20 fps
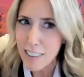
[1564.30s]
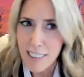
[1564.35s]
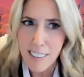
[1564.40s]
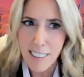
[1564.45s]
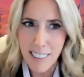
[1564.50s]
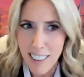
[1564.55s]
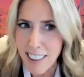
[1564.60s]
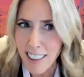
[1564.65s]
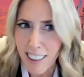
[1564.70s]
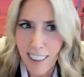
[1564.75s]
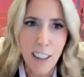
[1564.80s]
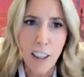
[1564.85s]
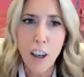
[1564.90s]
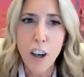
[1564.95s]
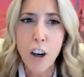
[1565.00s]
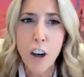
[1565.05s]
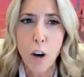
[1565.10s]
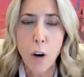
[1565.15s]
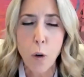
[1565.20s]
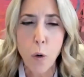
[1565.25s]
the
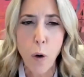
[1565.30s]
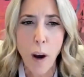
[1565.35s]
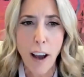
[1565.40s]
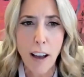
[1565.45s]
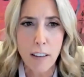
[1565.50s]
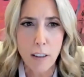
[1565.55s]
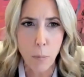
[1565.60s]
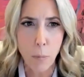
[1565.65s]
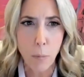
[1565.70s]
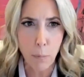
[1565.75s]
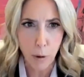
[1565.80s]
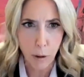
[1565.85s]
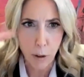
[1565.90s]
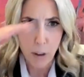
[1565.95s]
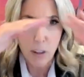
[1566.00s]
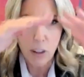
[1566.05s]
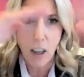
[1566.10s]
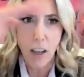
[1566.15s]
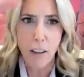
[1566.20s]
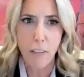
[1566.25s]
CEO who has a
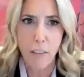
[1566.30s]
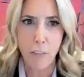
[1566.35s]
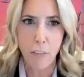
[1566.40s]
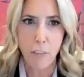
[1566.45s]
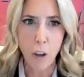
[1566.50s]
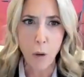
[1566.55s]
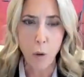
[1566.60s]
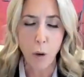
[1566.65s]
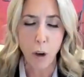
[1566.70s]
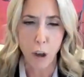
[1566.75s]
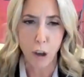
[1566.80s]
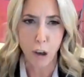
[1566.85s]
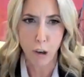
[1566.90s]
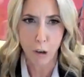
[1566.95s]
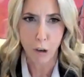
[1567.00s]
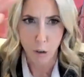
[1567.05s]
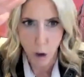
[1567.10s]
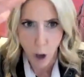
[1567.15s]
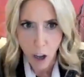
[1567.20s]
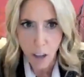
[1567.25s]
bird's eye view
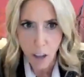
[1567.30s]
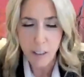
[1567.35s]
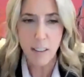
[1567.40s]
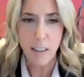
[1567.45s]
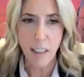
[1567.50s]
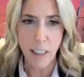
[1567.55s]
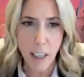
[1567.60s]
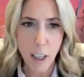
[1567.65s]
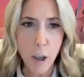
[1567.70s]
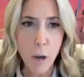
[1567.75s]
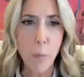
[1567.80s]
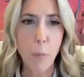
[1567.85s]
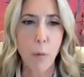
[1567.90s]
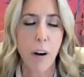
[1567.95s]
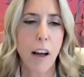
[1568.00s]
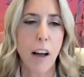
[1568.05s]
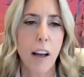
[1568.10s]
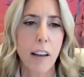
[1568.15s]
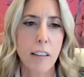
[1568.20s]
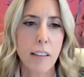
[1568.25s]
across the
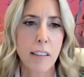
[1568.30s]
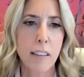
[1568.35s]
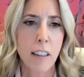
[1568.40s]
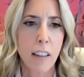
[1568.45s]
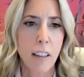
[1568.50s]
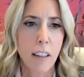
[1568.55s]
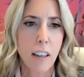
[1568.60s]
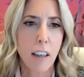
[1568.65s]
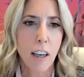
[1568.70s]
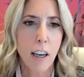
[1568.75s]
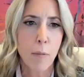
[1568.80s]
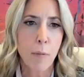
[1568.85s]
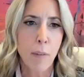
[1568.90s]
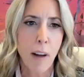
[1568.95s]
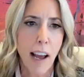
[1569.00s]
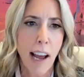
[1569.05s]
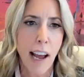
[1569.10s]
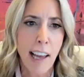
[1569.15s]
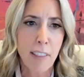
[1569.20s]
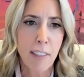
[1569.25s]
enterprise
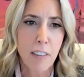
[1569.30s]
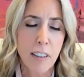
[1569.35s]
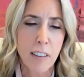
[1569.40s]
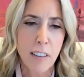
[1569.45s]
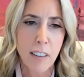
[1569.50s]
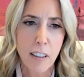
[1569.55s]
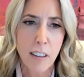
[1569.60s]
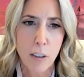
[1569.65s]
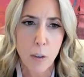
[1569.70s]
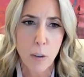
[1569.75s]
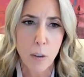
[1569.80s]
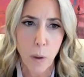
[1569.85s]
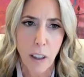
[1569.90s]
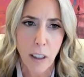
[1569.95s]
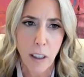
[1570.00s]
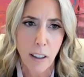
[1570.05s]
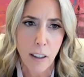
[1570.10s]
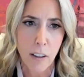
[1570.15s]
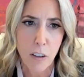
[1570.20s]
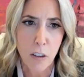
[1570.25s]
at the
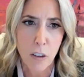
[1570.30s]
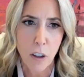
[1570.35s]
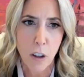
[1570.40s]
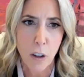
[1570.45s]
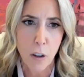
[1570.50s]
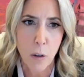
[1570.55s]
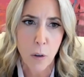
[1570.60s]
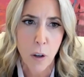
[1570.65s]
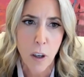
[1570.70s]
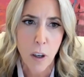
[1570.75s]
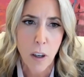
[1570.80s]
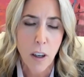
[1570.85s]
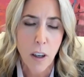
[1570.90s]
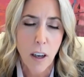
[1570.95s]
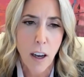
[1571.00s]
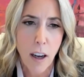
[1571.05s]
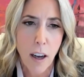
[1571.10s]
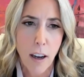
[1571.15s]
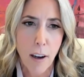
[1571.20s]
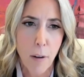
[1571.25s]
C-suite. And so
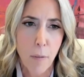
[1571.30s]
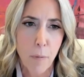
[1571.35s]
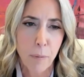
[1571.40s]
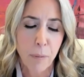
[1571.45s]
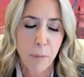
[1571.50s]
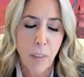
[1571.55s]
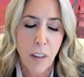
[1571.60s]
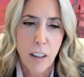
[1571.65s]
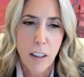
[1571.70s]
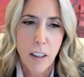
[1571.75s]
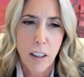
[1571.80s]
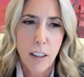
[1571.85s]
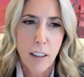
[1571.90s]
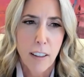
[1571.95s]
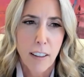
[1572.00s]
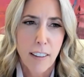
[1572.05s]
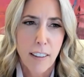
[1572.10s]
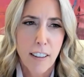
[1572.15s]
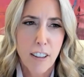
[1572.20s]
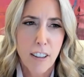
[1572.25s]

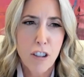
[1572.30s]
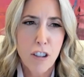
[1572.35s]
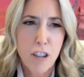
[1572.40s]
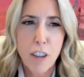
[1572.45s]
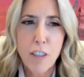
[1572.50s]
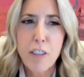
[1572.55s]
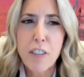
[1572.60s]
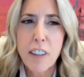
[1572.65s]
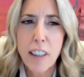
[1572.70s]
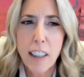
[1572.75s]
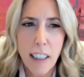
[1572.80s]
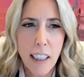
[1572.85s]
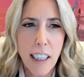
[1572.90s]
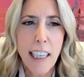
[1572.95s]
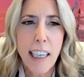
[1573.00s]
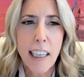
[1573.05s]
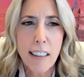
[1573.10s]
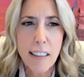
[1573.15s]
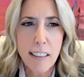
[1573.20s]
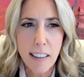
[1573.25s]
the shifting
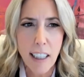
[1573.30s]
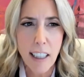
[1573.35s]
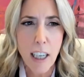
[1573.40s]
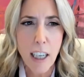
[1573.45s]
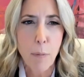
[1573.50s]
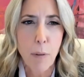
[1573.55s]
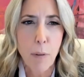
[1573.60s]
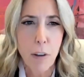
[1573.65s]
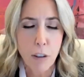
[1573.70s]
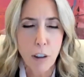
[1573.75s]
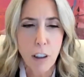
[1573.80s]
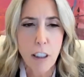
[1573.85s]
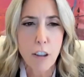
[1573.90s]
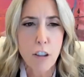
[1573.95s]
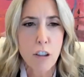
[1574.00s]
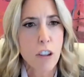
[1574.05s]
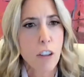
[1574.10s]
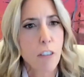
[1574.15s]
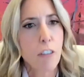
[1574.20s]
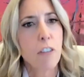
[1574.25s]
landscape has really
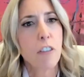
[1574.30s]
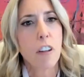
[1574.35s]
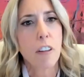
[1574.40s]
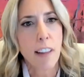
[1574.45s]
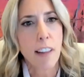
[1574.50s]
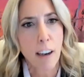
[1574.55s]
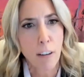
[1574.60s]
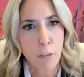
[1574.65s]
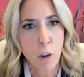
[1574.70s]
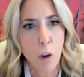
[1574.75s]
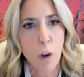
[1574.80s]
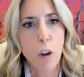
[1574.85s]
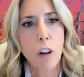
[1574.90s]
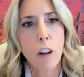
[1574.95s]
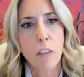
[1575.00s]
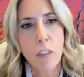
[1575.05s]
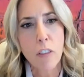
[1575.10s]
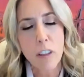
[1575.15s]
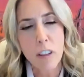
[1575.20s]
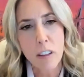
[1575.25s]
shifted that
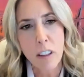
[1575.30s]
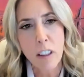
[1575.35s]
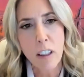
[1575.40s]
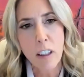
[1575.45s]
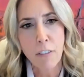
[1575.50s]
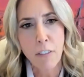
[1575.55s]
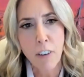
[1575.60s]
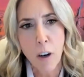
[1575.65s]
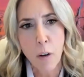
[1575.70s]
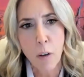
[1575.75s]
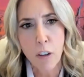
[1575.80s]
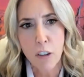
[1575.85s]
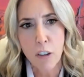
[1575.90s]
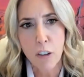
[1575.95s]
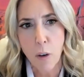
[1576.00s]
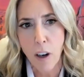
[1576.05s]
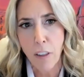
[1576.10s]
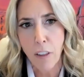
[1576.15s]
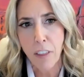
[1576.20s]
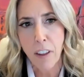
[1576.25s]
role of the CFO. And
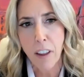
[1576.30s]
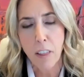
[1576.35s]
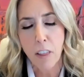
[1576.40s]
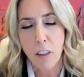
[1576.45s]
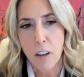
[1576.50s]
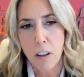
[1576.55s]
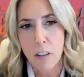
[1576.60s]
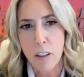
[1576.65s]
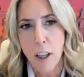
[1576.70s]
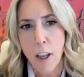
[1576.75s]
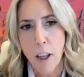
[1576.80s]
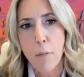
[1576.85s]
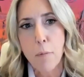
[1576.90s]
so I think there's